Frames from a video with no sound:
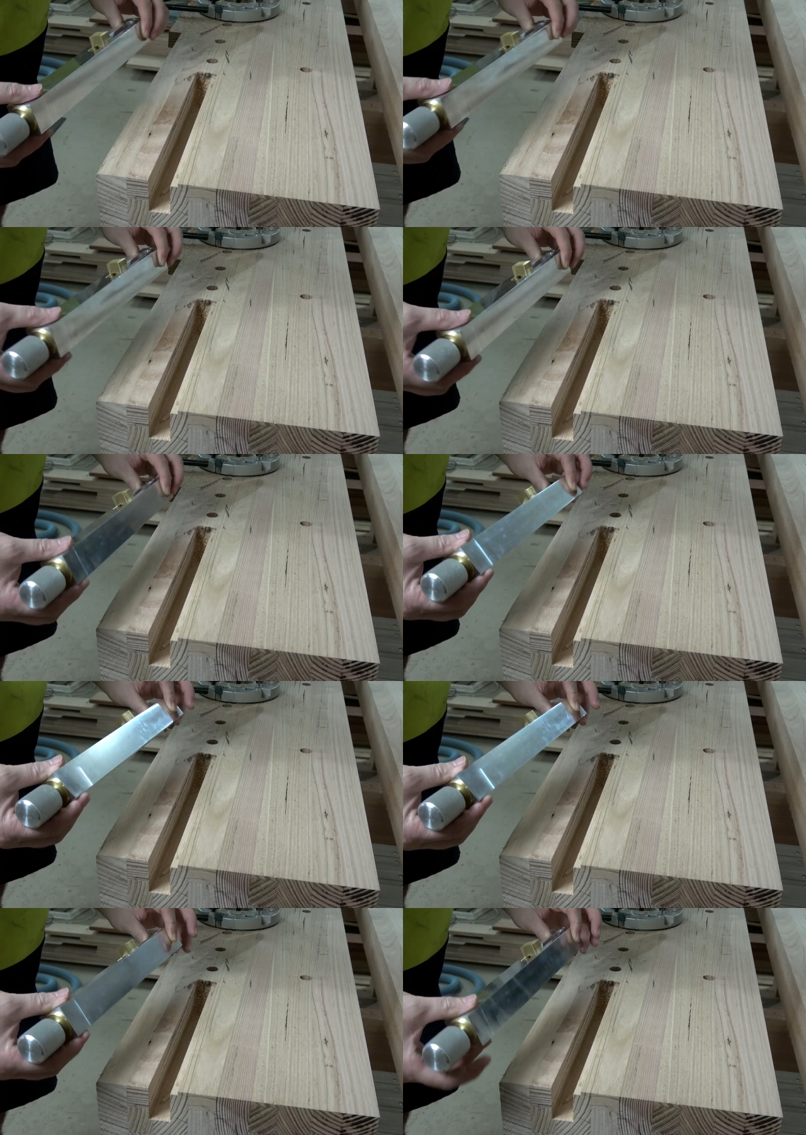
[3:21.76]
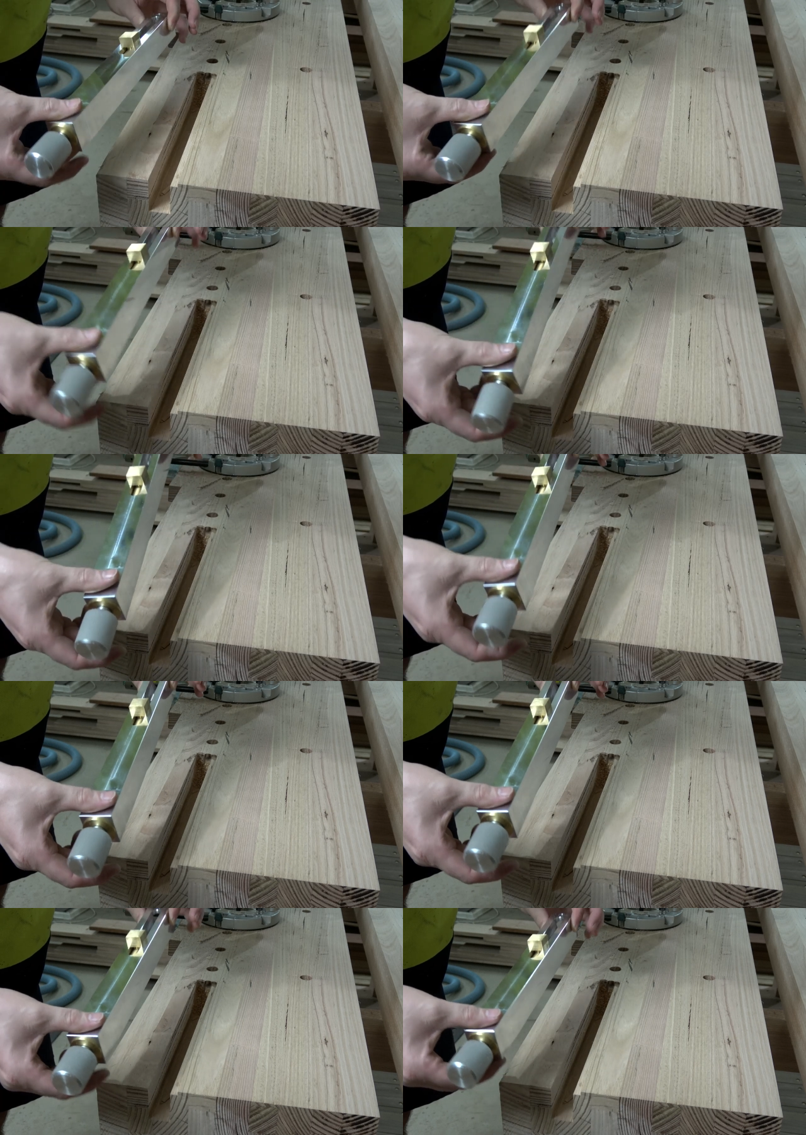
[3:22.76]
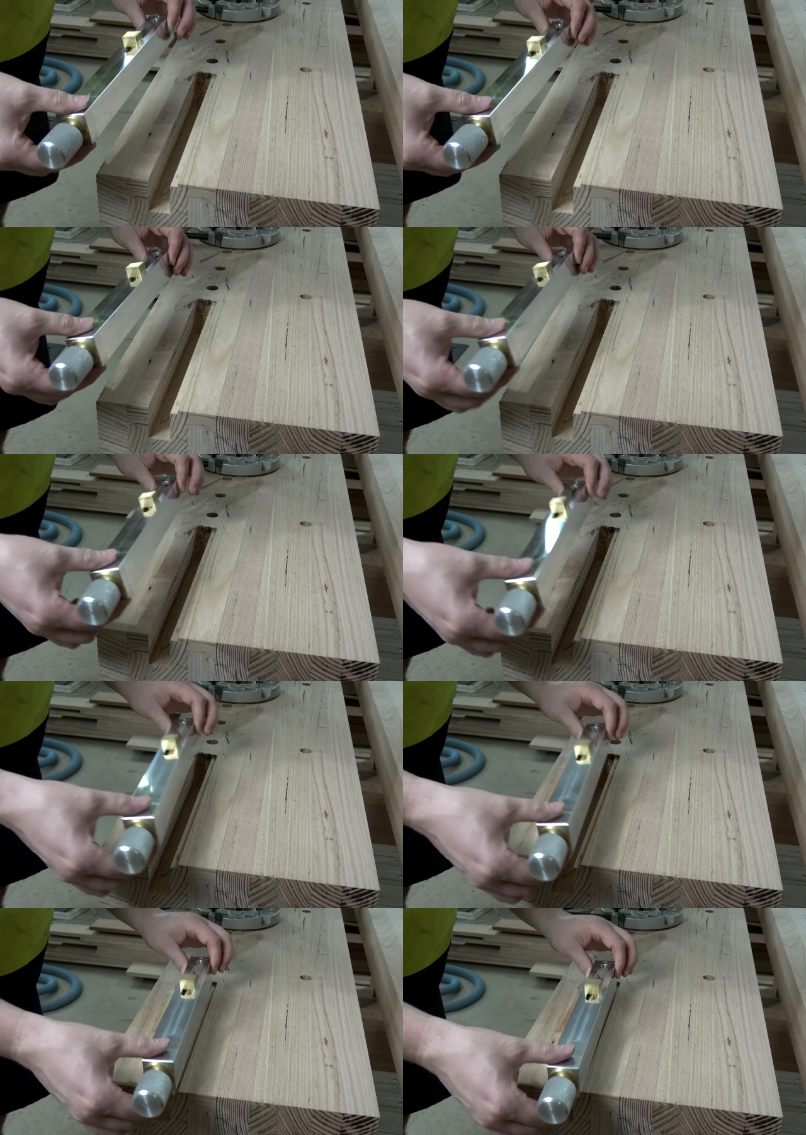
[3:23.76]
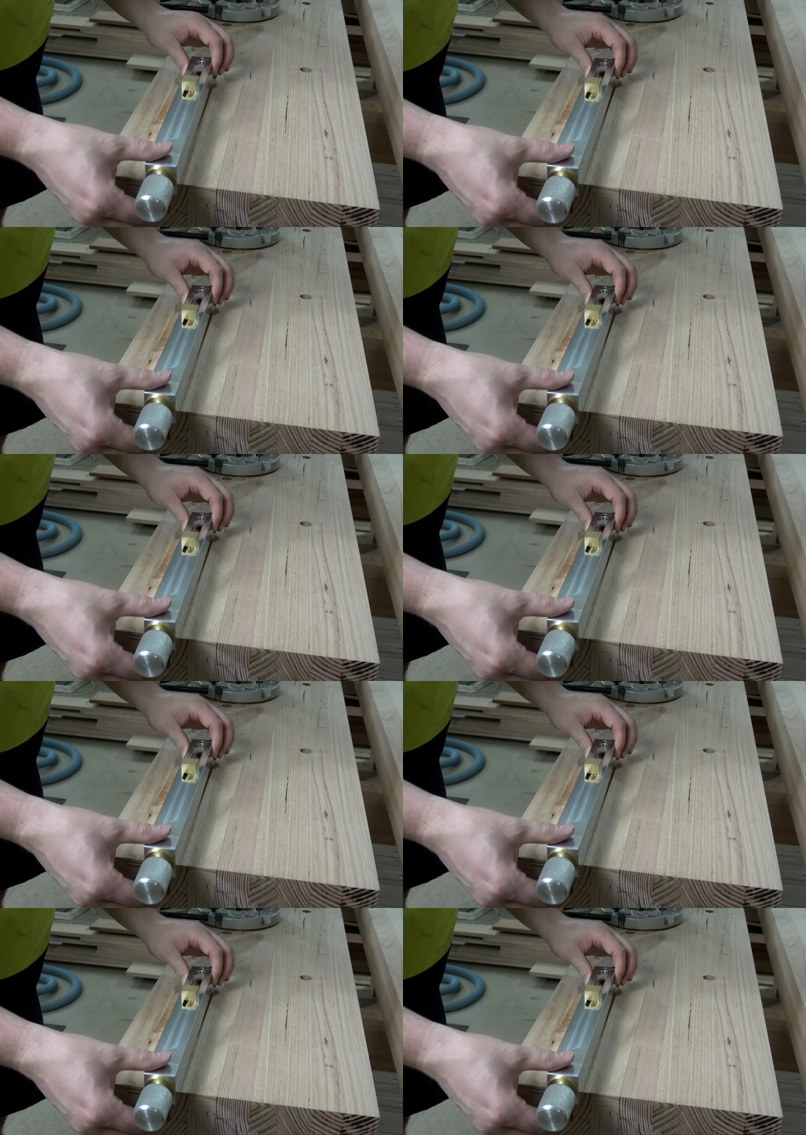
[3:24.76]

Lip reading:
No face is visible, so there are no lips to read.